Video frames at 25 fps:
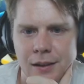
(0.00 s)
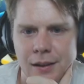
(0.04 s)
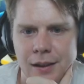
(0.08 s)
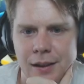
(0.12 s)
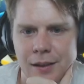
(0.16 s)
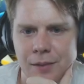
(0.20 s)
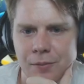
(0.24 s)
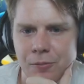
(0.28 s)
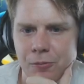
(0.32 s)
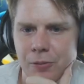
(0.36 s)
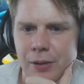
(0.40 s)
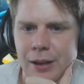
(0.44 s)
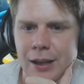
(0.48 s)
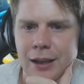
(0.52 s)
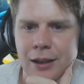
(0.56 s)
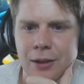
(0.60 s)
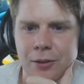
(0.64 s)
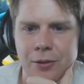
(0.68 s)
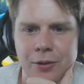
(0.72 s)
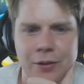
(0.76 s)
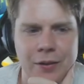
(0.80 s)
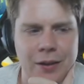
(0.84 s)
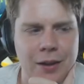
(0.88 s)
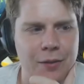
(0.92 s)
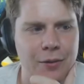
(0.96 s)
Really
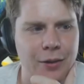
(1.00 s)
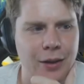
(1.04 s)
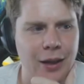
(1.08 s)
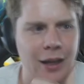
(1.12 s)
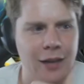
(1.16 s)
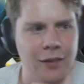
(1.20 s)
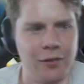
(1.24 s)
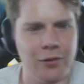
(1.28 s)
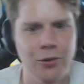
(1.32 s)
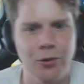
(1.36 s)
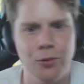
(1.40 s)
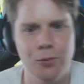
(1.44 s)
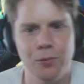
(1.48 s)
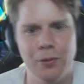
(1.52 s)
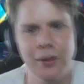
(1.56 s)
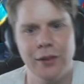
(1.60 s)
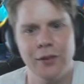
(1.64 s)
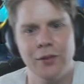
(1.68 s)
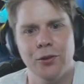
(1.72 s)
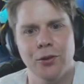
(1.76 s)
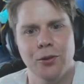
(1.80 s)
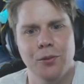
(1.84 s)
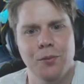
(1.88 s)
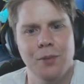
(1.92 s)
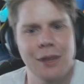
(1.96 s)
wants to get rid of that Dawnwings.
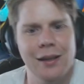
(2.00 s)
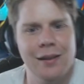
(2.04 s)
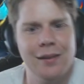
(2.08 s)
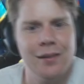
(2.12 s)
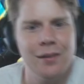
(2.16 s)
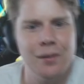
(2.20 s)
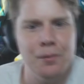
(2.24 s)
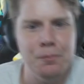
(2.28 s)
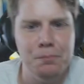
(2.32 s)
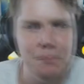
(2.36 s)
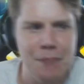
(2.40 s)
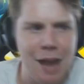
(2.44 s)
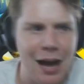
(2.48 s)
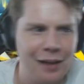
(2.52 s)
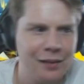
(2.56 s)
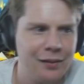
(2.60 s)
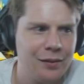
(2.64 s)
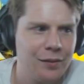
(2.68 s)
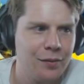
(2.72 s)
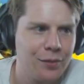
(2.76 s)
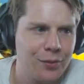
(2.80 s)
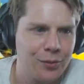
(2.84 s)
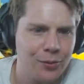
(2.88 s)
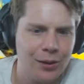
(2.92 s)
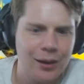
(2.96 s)
Dawnwings is a
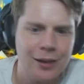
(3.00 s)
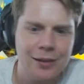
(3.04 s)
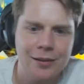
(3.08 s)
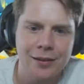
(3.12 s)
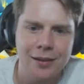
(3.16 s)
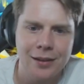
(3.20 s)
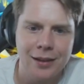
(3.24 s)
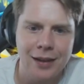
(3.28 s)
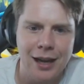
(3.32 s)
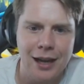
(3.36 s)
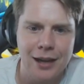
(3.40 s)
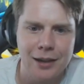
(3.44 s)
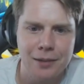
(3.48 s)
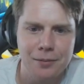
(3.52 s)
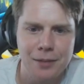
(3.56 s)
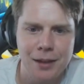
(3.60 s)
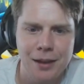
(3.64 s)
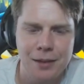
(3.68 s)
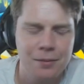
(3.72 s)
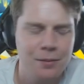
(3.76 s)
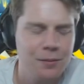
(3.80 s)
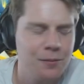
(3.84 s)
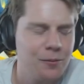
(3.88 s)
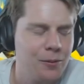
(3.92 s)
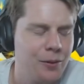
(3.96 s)
massive threat to the game.
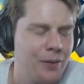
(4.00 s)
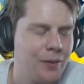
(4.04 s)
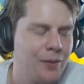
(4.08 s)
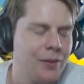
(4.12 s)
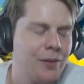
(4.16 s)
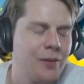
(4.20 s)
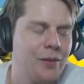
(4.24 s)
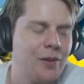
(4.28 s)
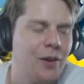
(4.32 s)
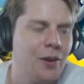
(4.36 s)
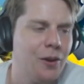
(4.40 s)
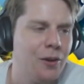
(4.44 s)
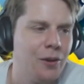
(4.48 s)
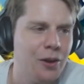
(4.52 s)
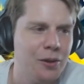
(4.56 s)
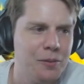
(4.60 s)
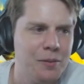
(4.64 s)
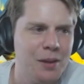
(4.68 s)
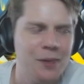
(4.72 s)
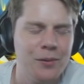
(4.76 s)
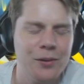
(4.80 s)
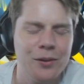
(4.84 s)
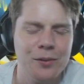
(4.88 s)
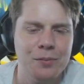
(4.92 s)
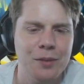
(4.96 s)
That was so...
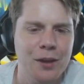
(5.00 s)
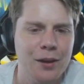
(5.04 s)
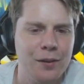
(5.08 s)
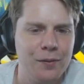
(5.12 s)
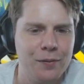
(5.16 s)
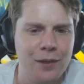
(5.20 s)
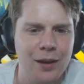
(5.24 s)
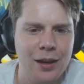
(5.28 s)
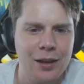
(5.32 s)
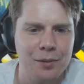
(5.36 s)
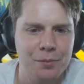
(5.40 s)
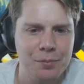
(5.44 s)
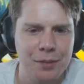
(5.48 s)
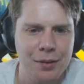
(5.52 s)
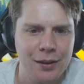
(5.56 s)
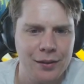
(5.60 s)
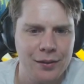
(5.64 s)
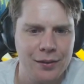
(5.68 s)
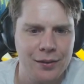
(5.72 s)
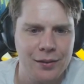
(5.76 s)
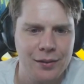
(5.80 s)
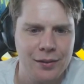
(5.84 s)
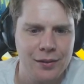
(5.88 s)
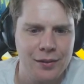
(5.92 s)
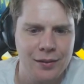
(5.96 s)
It was by far the
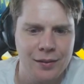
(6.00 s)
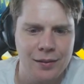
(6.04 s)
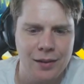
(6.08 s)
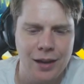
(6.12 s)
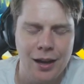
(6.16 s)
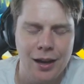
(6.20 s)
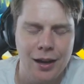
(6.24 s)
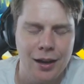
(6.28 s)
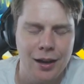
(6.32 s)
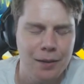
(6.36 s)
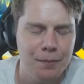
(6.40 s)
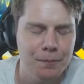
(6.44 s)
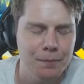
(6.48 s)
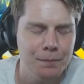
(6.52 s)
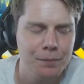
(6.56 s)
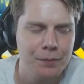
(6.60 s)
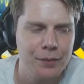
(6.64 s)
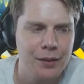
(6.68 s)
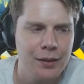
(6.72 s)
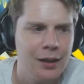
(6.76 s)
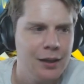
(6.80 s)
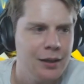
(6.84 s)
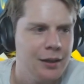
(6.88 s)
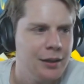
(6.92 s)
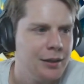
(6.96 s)
best
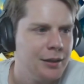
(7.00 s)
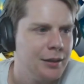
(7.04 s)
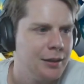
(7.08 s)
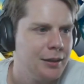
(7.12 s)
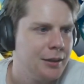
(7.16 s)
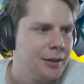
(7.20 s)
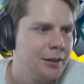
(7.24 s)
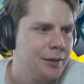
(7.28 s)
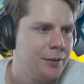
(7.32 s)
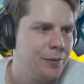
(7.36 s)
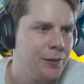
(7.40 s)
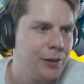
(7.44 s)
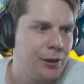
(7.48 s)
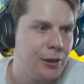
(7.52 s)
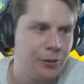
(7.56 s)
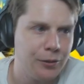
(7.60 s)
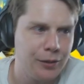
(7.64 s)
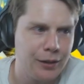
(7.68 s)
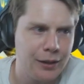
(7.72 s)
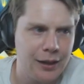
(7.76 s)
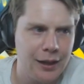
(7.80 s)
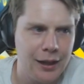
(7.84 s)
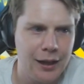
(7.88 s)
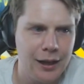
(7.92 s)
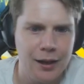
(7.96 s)
figure
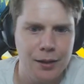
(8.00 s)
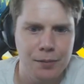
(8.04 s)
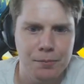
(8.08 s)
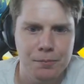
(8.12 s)
in the game.